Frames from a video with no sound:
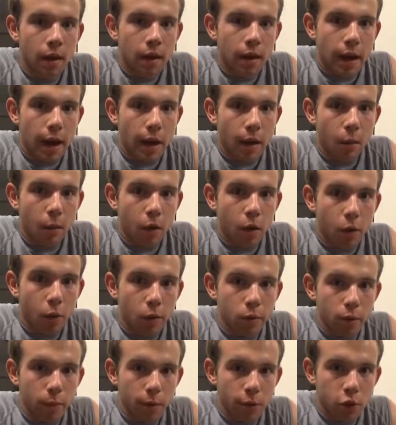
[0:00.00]
Now we're
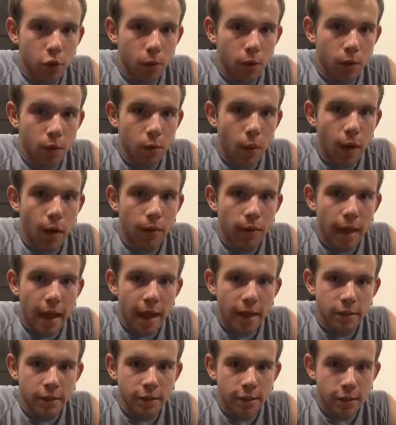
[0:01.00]
going to be showing you our
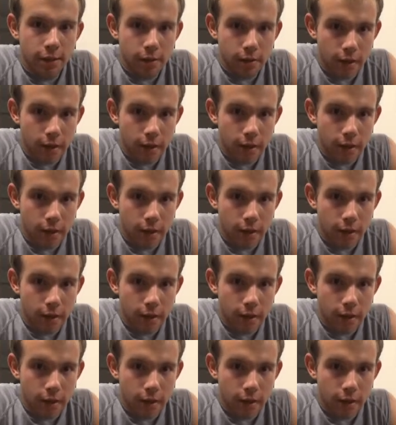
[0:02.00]
last,